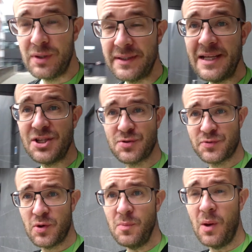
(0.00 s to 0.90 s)
the teacher's
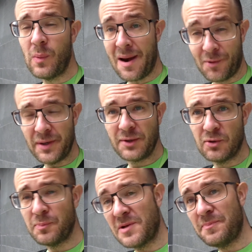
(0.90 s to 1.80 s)
room, where I'm going
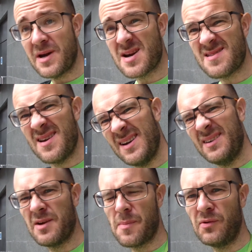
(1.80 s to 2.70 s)
to prepare
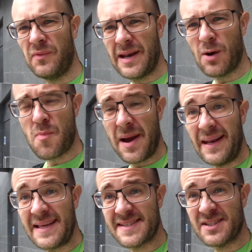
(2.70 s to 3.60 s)
for about 1 hour my
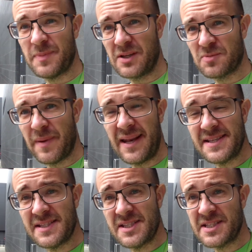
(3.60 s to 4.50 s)
lessons. Because my
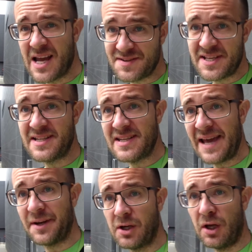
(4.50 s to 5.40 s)
lesson starts at
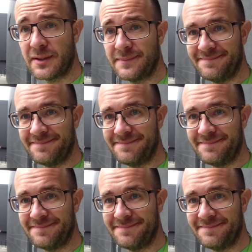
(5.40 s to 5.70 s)
9 o'clock.